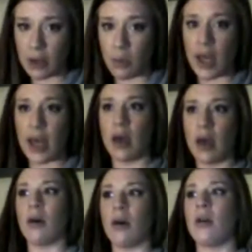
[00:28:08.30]

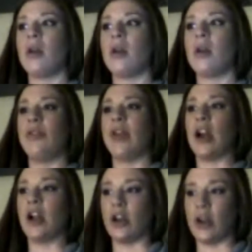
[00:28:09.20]
well, they're in
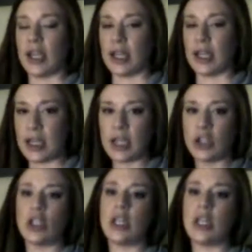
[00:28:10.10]
good
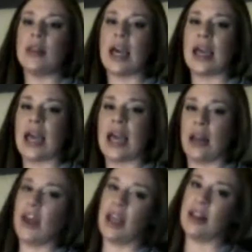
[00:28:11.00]
condition, that kind of thing,
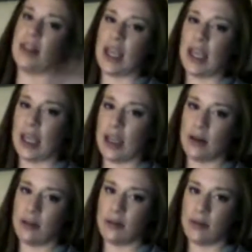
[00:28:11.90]
they get,
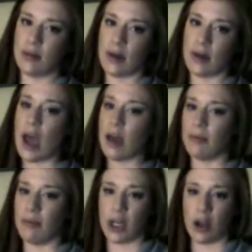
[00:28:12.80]

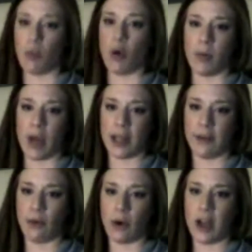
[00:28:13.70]
more money
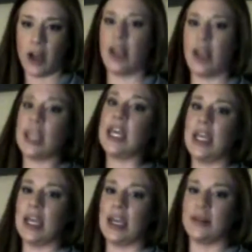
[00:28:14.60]
for it. And then he
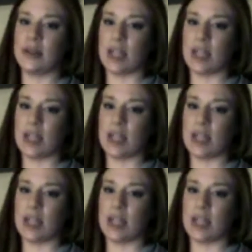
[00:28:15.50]
gets some